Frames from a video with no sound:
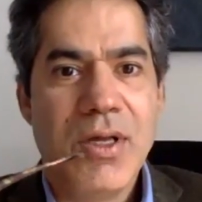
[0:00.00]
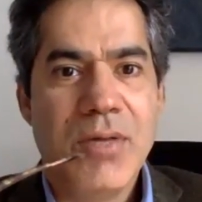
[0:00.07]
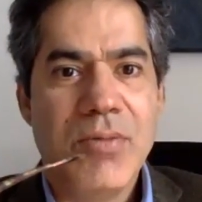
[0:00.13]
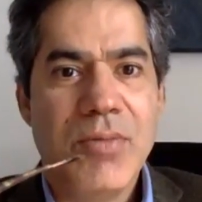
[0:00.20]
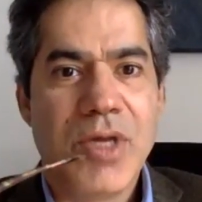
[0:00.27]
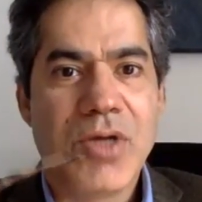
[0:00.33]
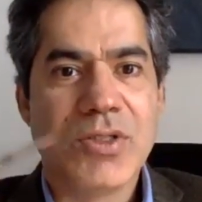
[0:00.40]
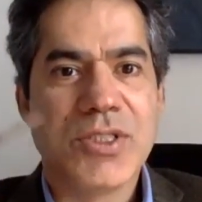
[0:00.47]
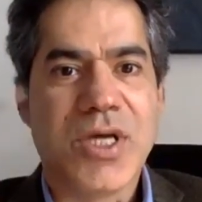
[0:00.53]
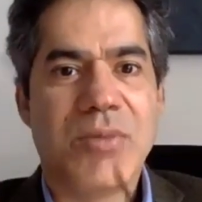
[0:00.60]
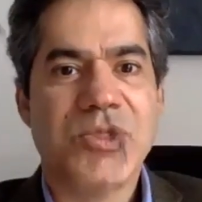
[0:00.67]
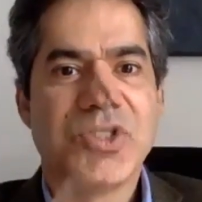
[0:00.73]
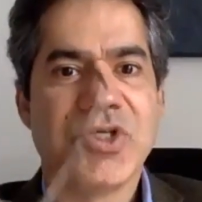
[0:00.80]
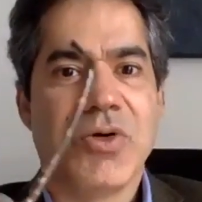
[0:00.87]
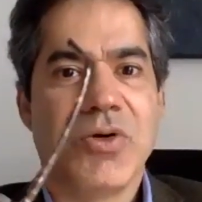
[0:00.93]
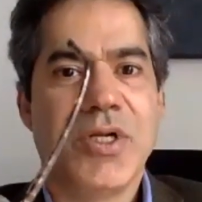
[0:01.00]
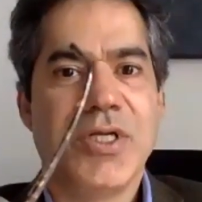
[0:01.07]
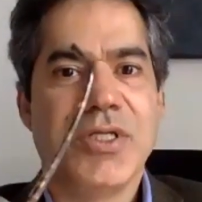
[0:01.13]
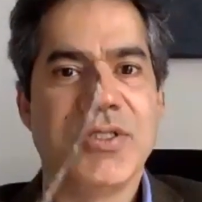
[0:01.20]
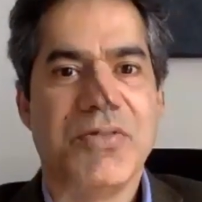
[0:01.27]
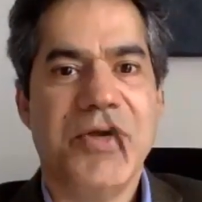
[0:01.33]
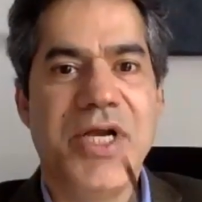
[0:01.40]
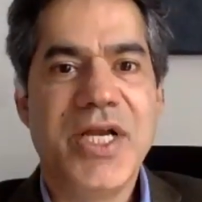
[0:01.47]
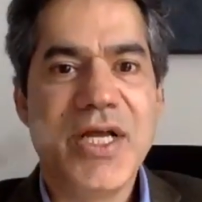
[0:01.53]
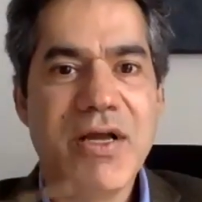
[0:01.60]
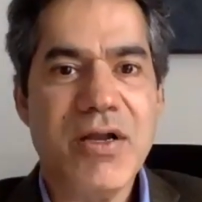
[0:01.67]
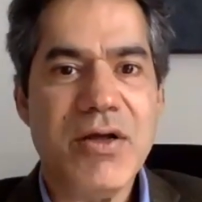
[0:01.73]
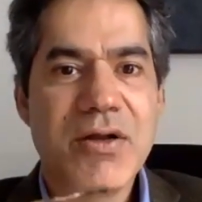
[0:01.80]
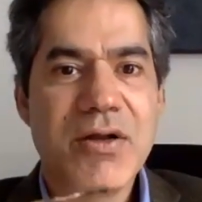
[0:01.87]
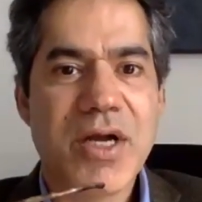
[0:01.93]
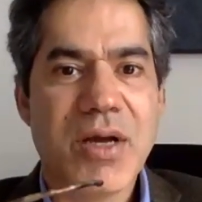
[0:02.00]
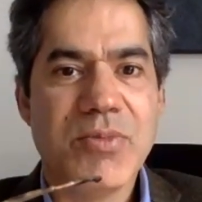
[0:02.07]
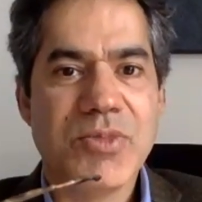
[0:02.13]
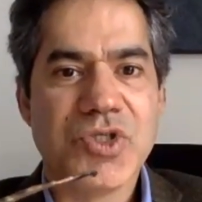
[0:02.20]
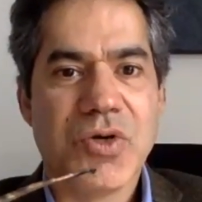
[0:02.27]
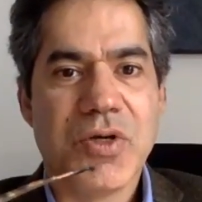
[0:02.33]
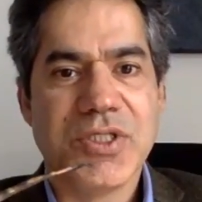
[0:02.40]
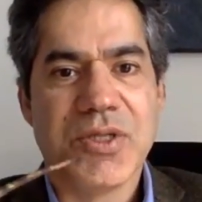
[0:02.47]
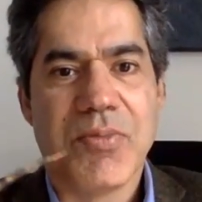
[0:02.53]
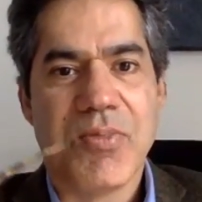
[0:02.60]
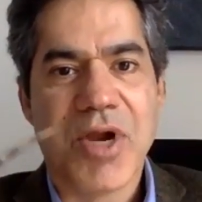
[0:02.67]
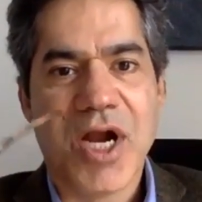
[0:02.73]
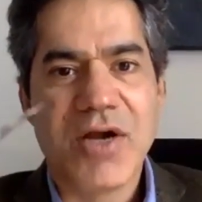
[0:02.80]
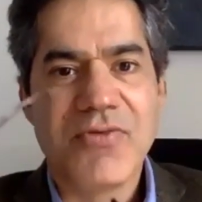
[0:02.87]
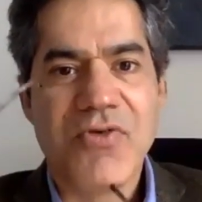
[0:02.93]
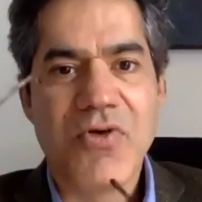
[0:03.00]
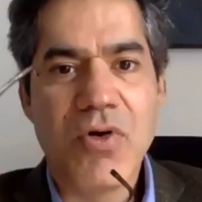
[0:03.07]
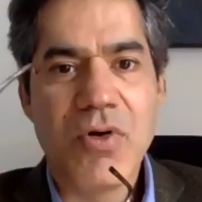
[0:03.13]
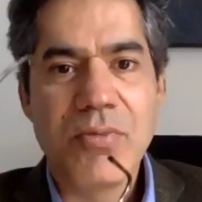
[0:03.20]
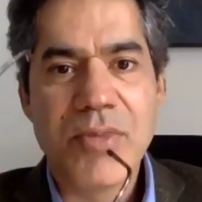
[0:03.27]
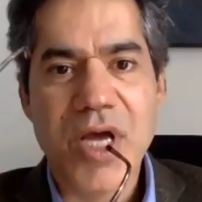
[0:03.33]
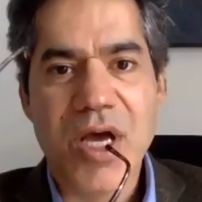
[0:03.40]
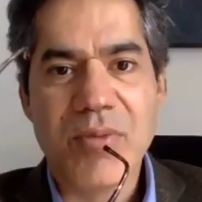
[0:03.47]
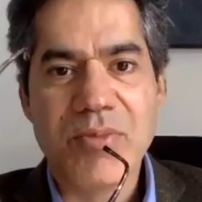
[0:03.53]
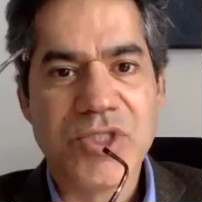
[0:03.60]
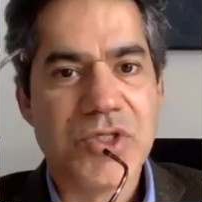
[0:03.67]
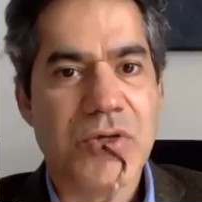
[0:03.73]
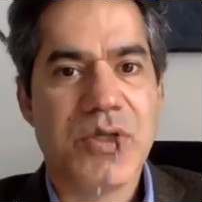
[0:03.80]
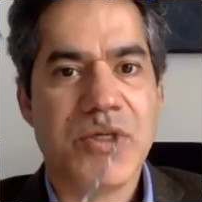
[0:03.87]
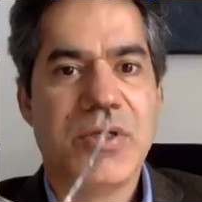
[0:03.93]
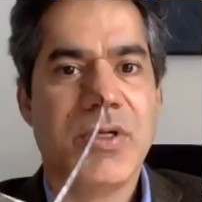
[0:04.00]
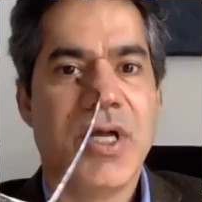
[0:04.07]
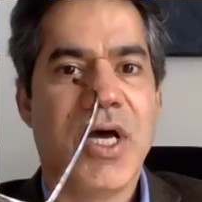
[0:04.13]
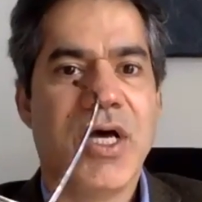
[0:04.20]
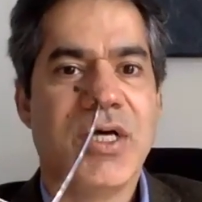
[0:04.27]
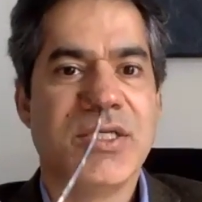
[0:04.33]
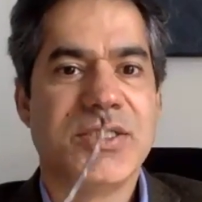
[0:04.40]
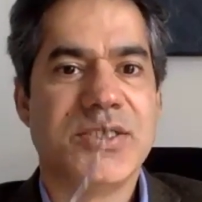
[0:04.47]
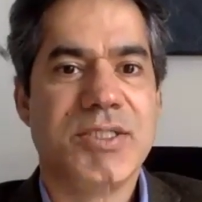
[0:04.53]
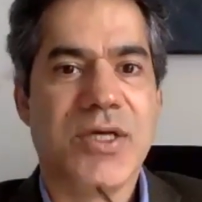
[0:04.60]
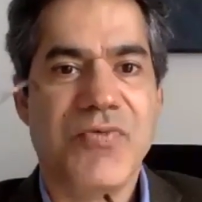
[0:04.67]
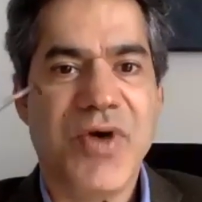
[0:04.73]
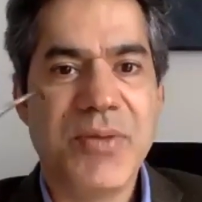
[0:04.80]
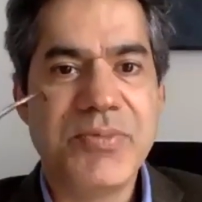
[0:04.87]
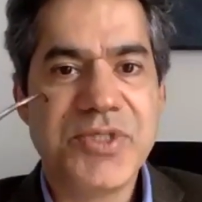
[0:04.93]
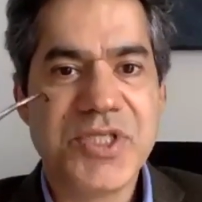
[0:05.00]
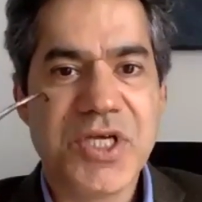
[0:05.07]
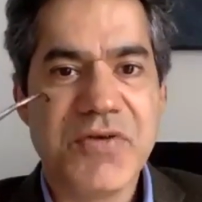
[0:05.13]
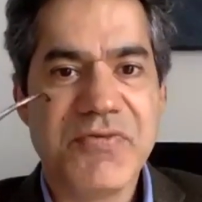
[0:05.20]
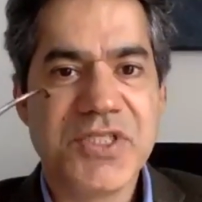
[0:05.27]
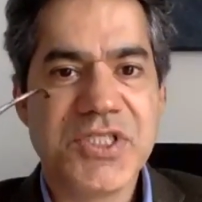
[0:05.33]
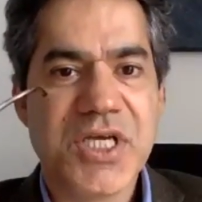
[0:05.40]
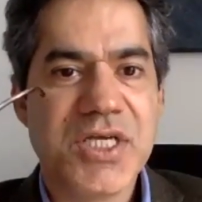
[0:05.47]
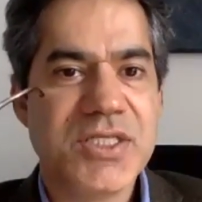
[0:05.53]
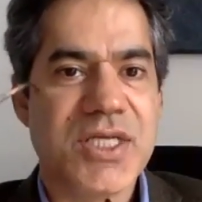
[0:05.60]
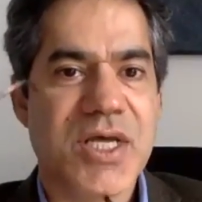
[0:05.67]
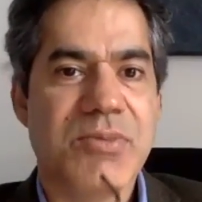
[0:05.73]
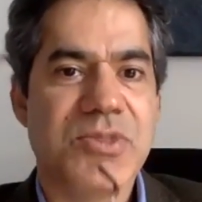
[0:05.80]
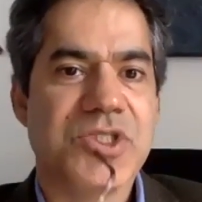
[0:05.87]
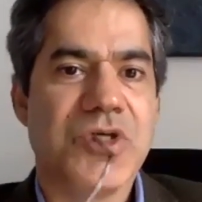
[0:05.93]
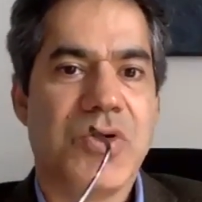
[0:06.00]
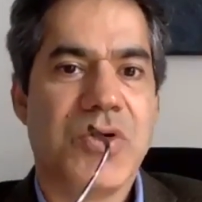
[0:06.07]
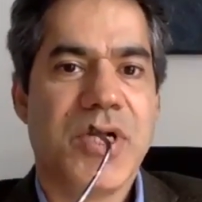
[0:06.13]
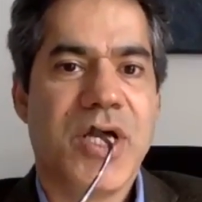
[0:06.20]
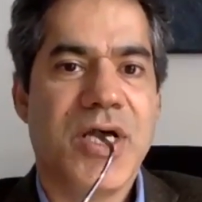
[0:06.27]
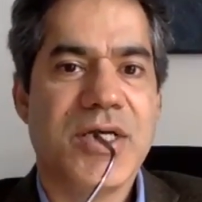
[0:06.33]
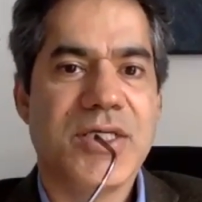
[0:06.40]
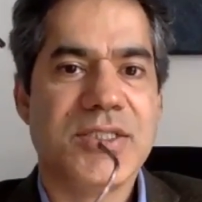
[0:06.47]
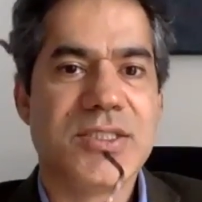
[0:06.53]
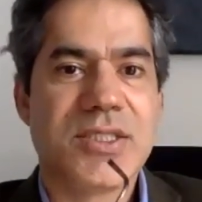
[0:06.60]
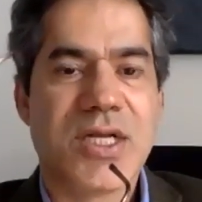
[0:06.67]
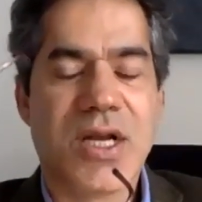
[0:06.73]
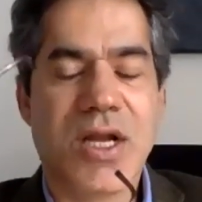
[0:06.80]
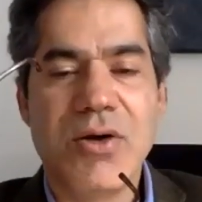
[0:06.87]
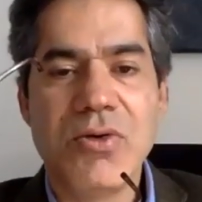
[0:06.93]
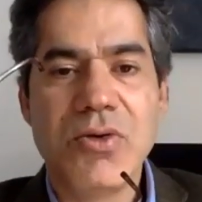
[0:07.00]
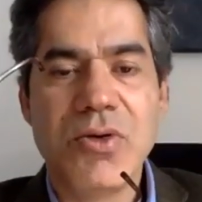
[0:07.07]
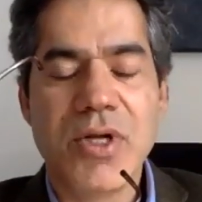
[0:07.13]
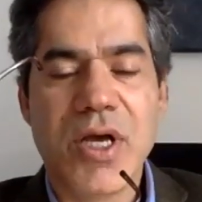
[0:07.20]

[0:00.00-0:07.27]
Because Amazon is a retailer, Amazon is a platform, Amazon has web services, Amazon has cloud.